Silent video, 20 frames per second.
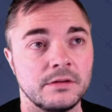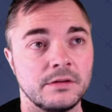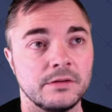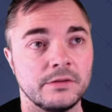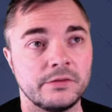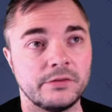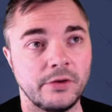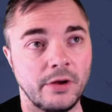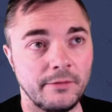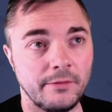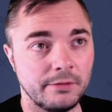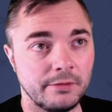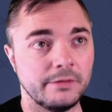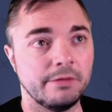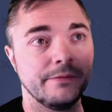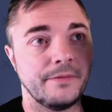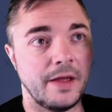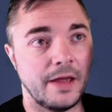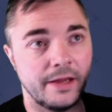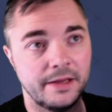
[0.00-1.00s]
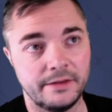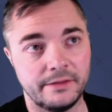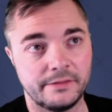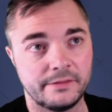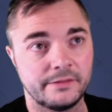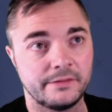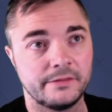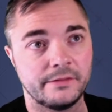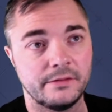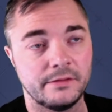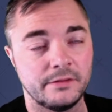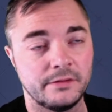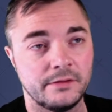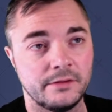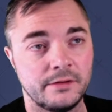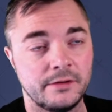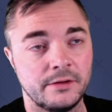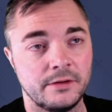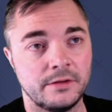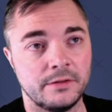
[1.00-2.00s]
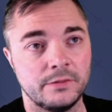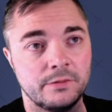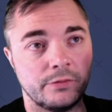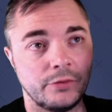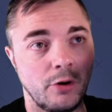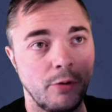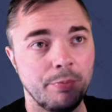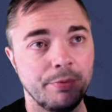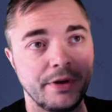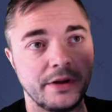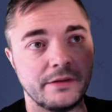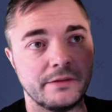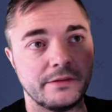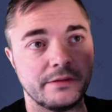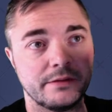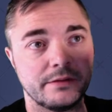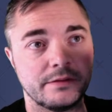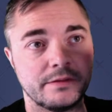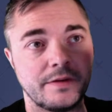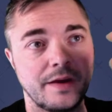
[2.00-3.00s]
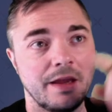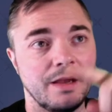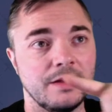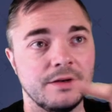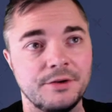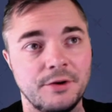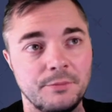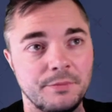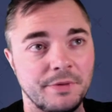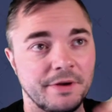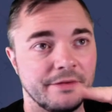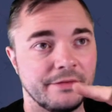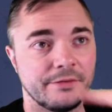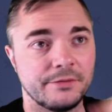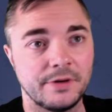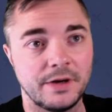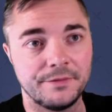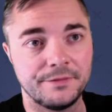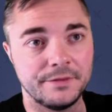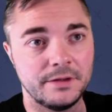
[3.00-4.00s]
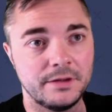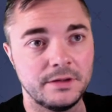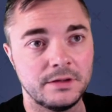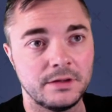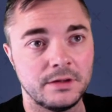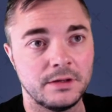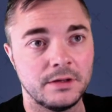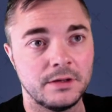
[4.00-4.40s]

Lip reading: Cerberus vines. Top gets taken down by Scruffy.